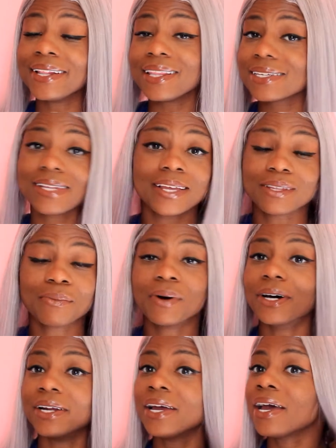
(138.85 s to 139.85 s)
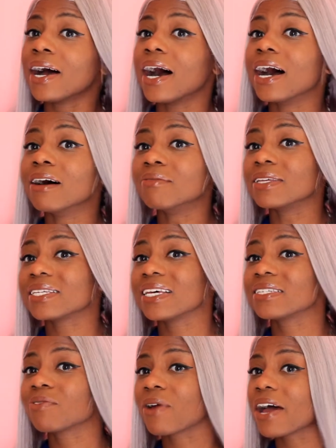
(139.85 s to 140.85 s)
this ain't the one. This
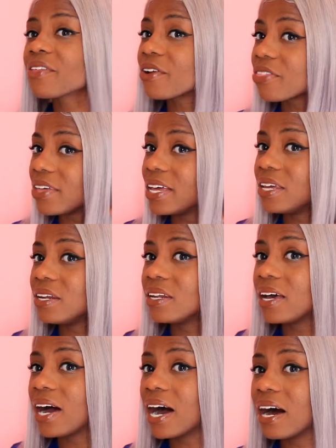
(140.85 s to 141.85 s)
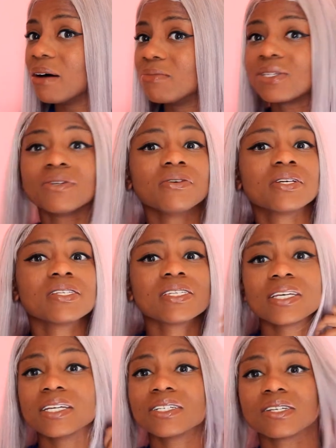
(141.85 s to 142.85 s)
is rather thin, so you can
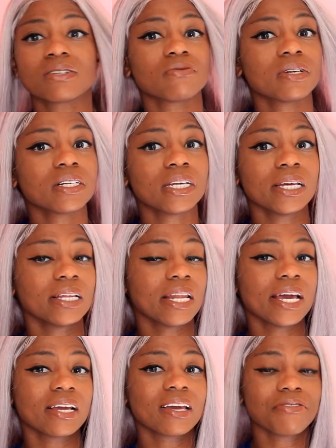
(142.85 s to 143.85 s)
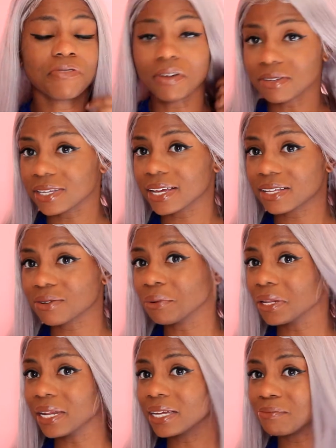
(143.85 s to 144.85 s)
see it's just really, like, it feels like it's
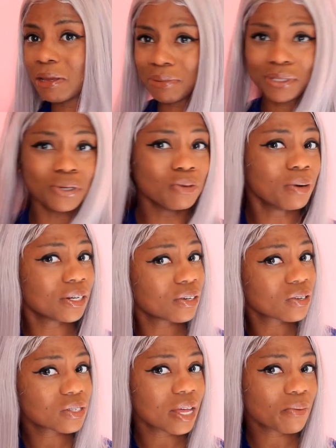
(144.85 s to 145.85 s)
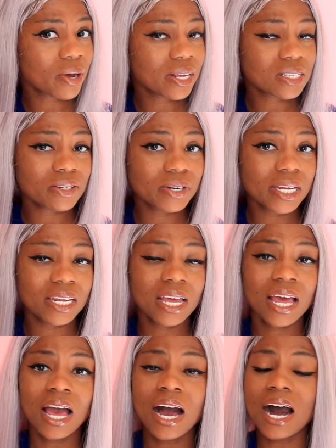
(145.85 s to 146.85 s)
only like maybe two bundles that went into it.
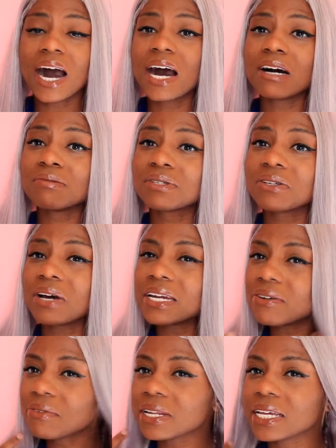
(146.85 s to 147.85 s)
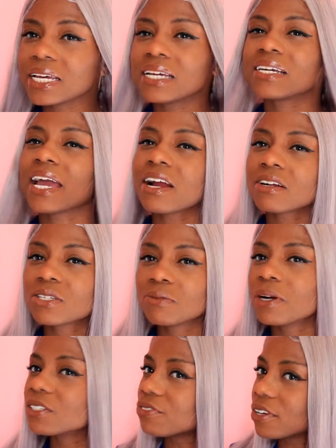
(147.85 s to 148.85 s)
So I didn't really care too
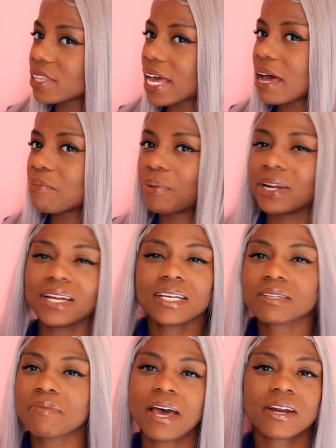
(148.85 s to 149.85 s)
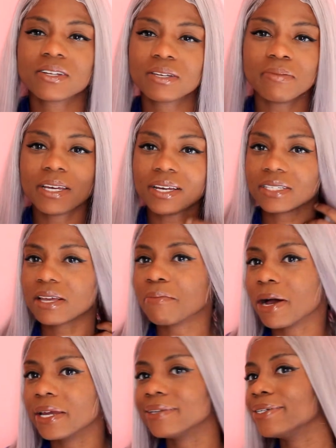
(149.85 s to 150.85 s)
much for that, but it doesn't matter to me because I
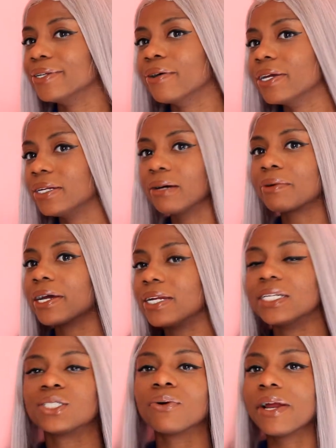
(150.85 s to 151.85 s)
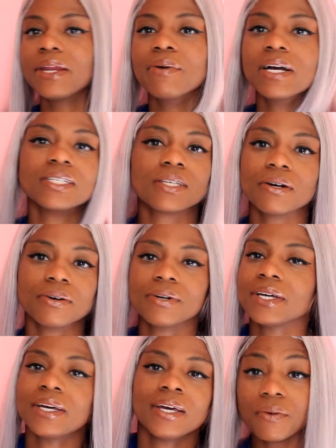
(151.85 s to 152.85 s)
might, you know, end up cutting it short anyway. So
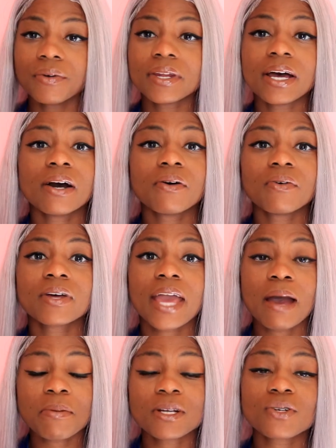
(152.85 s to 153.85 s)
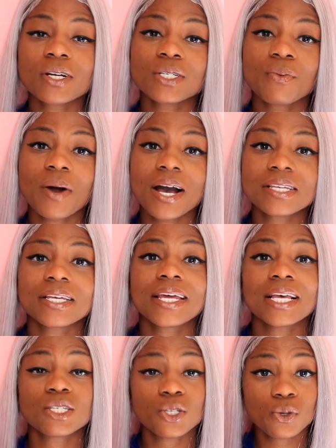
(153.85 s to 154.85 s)
now, cap construction wise, it
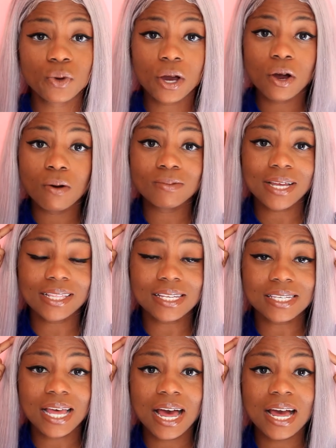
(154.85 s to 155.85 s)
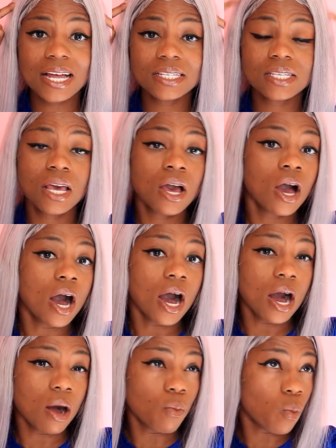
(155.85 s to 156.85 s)
has two combs at the sides,
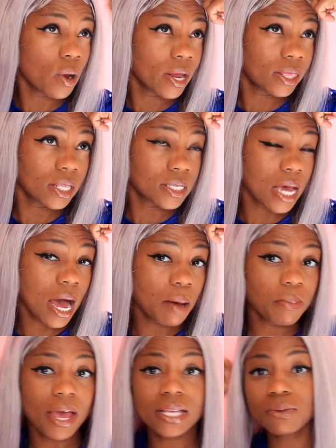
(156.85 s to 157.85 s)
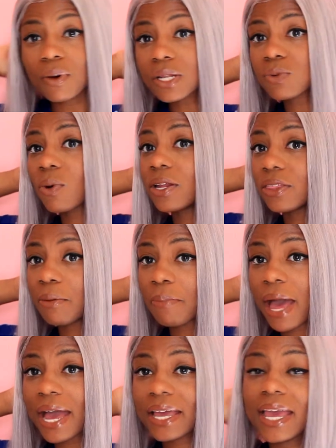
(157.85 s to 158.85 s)
one at the top as well as one in the
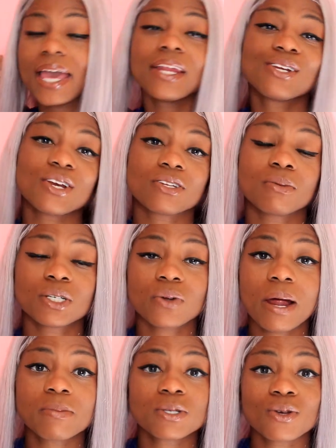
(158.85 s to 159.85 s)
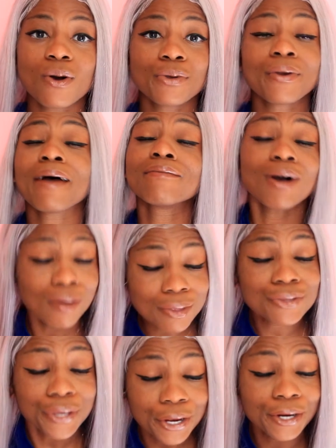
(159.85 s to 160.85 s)
back, and adjustable straps, so you have all
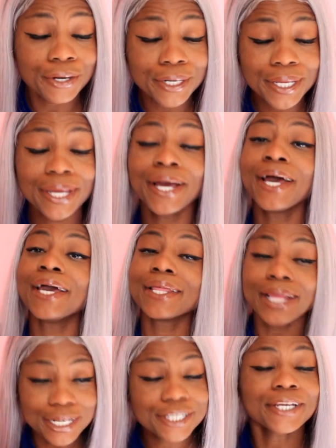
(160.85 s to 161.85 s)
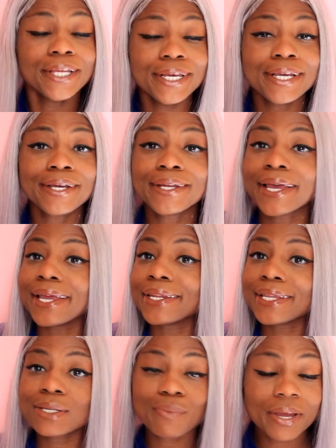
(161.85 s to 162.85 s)
the security that you need,
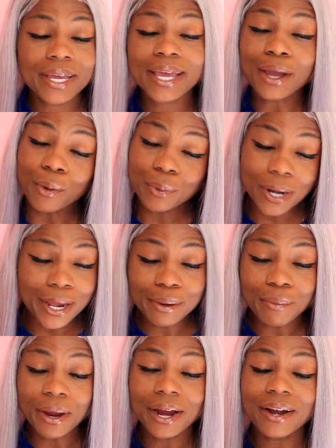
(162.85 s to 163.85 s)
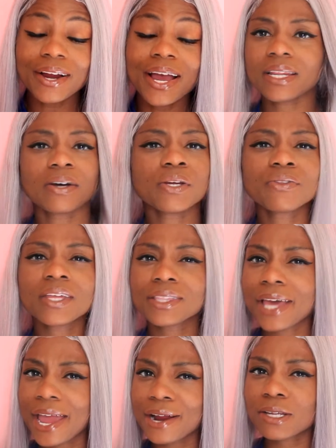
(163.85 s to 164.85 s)
and this wig ain't going anywhere. Now, I don't
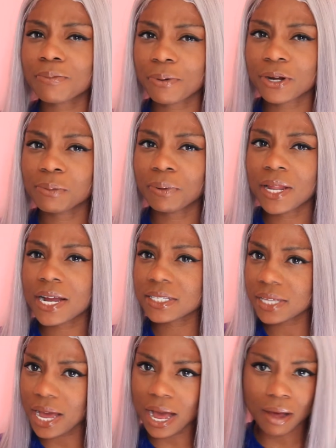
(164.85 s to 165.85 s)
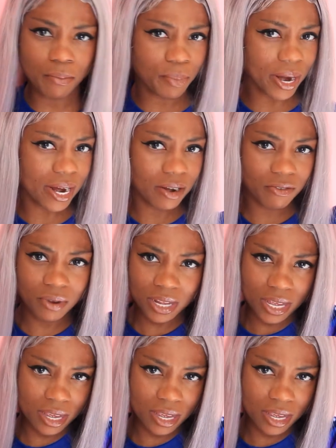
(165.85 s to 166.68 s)
think the hair is pre-plucked, but I don't